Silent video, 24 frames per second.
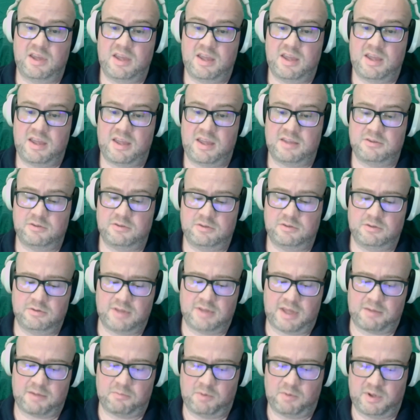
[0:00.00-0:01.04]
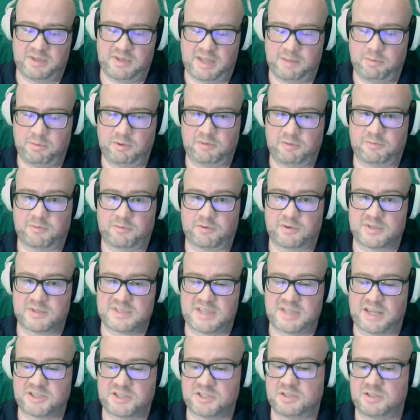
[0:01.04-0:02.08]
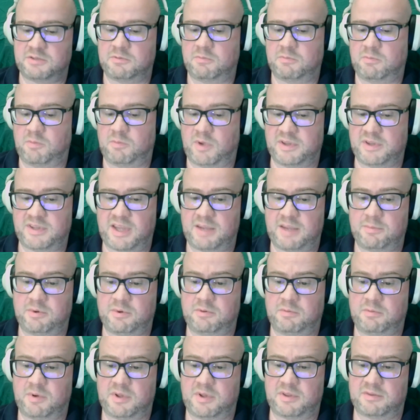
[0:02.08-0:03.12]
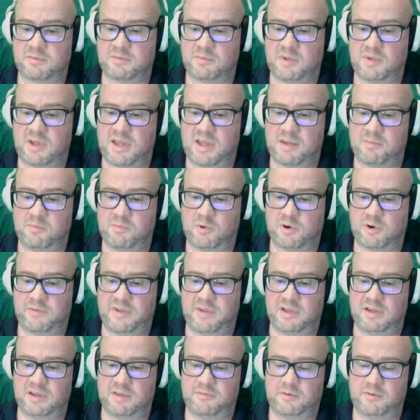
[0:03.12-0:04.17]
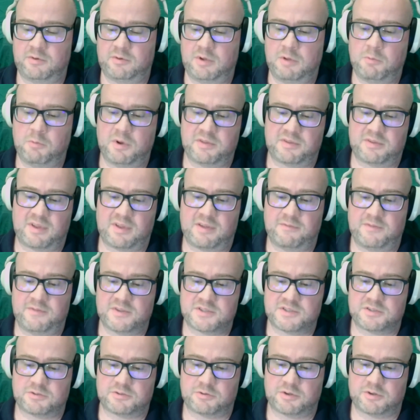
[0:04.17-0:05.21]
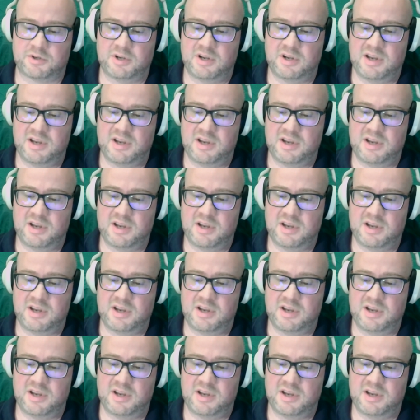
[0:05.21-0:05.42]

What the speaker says: And you knew that one table was for a session, one table was at more of hit level and was a visitor.